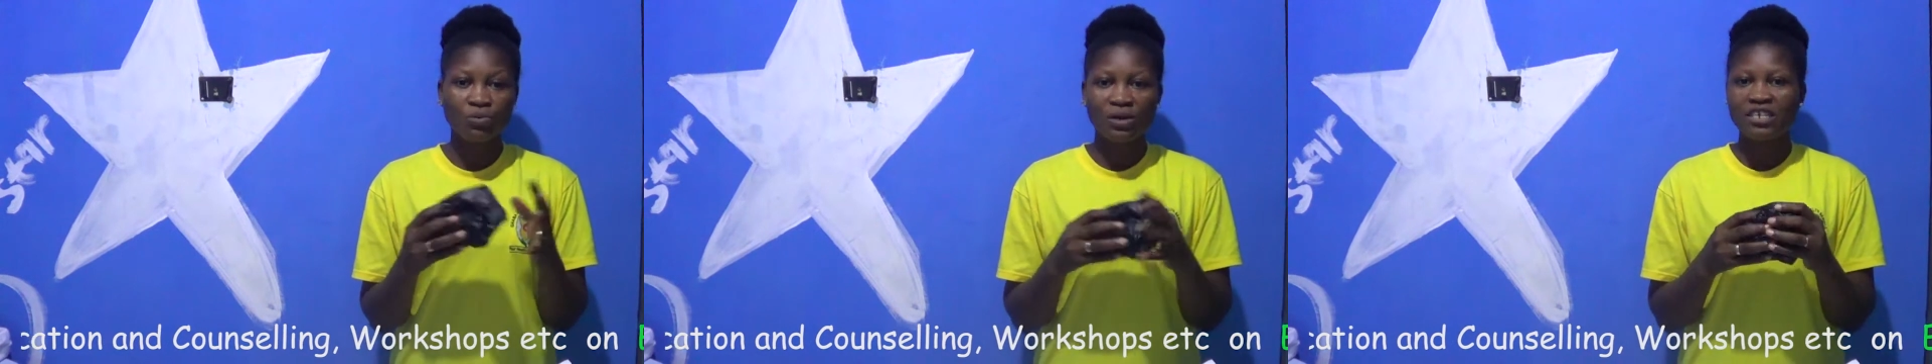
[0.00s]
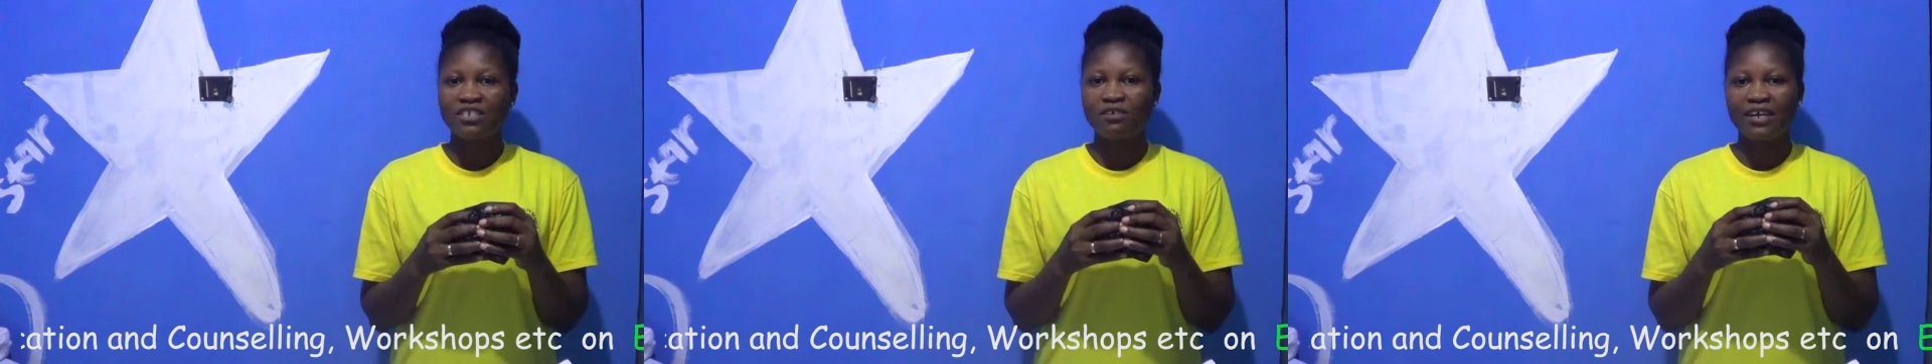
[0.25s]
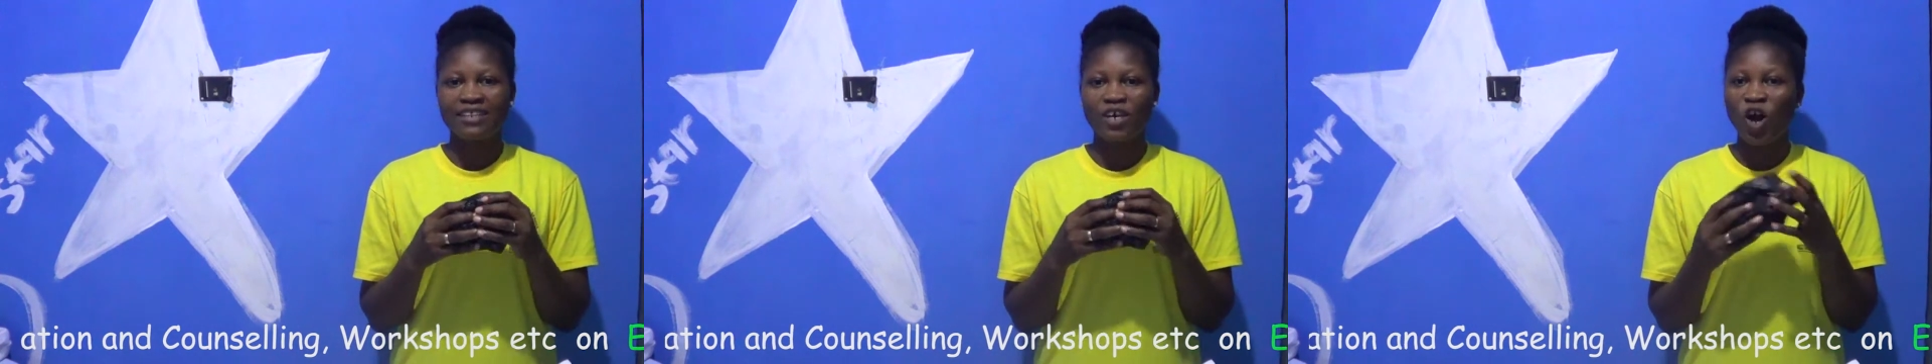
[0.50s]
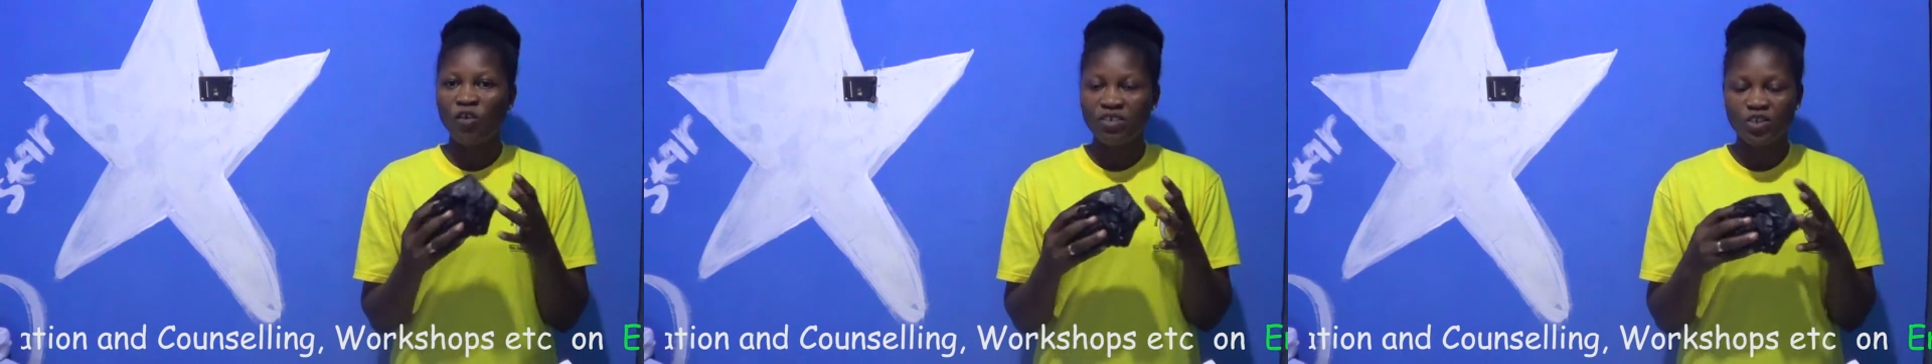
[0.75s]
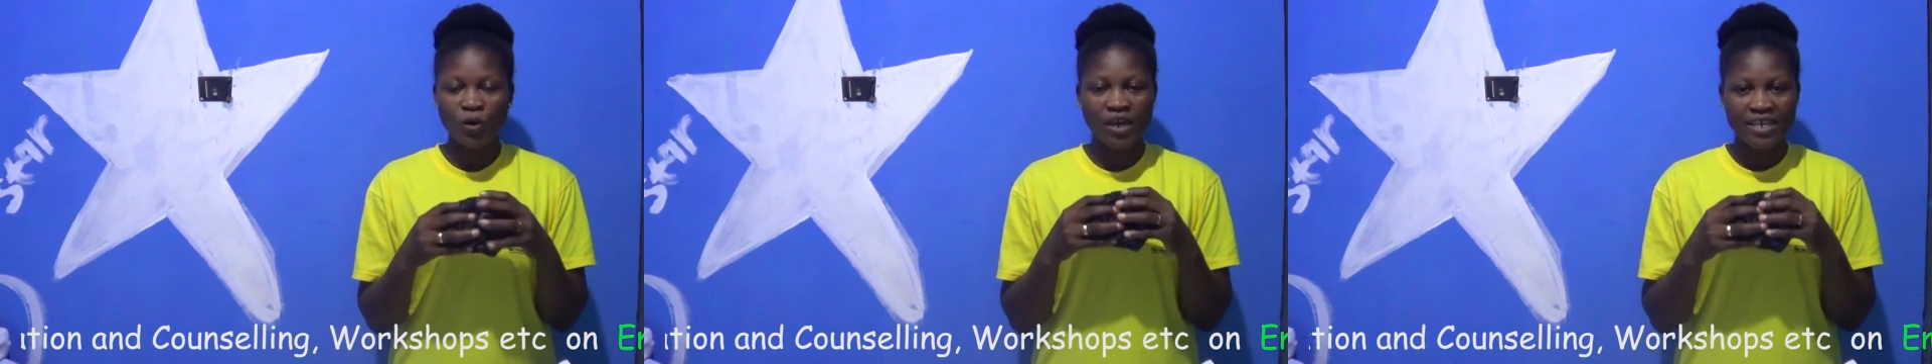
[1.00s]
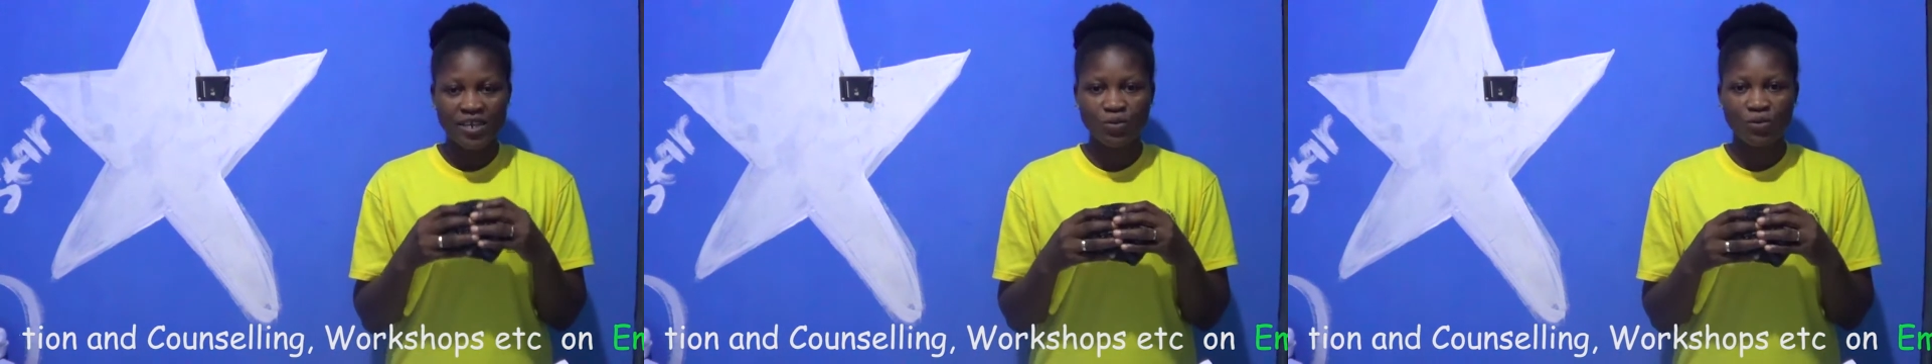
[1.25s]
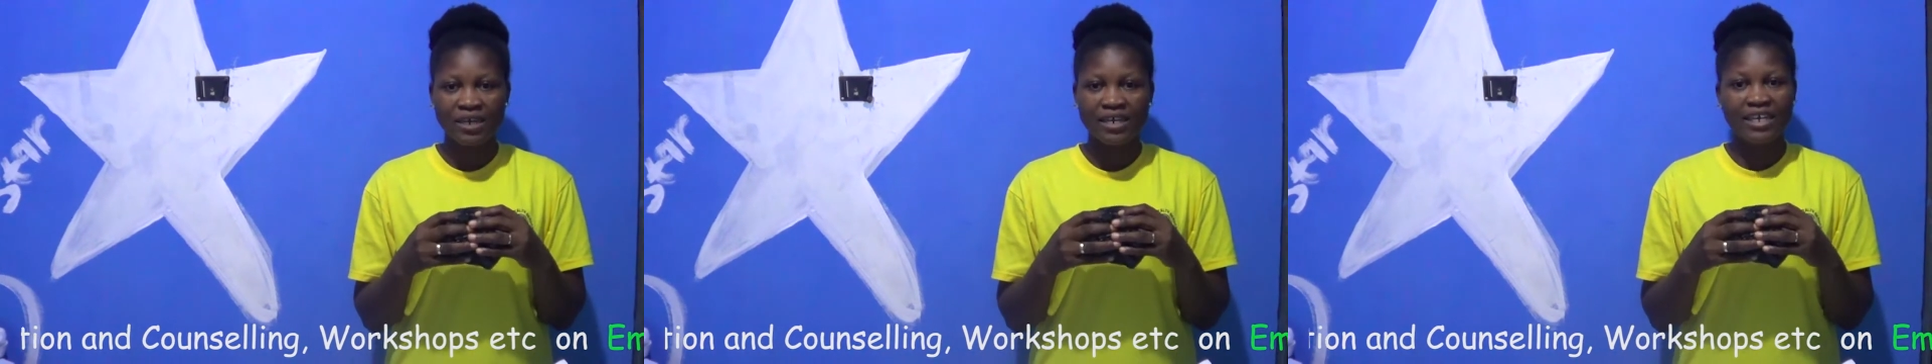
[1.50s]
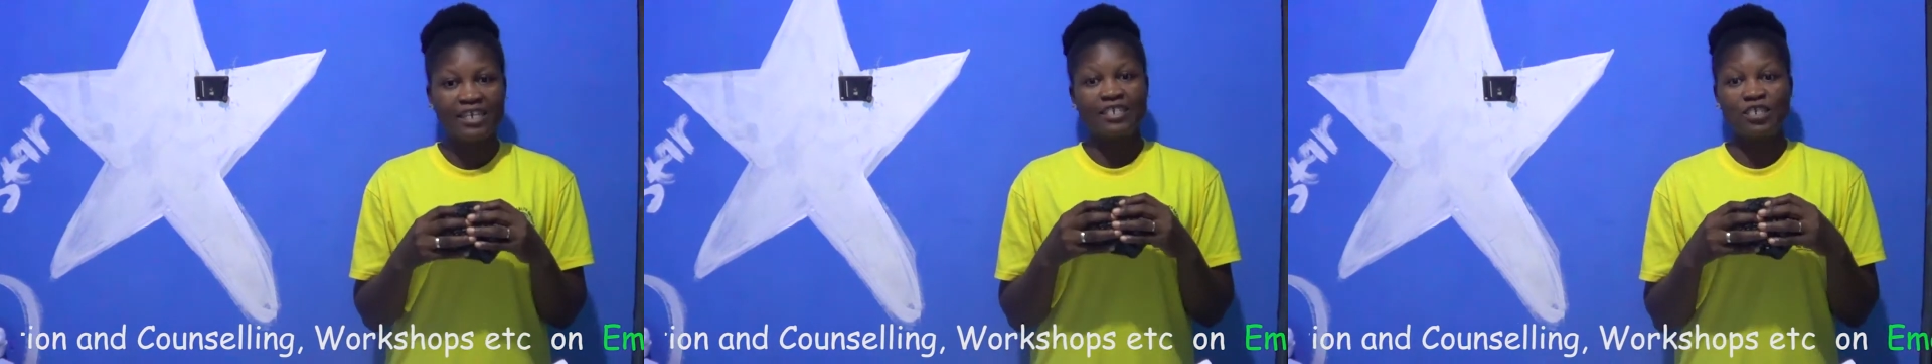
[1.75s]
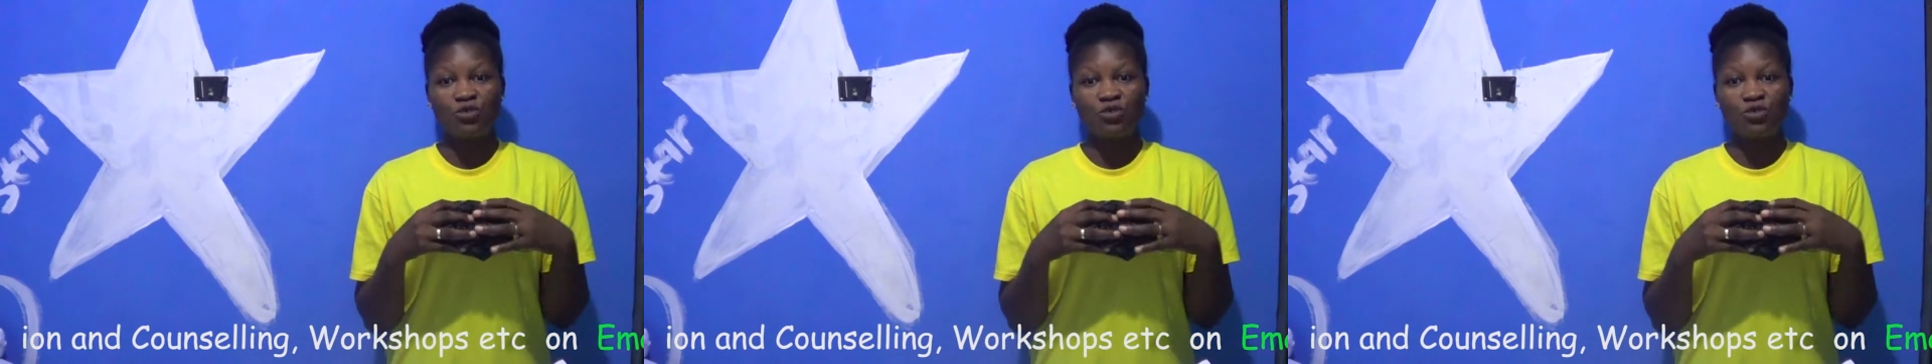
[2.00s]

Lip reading: when you are in the office or anywhere and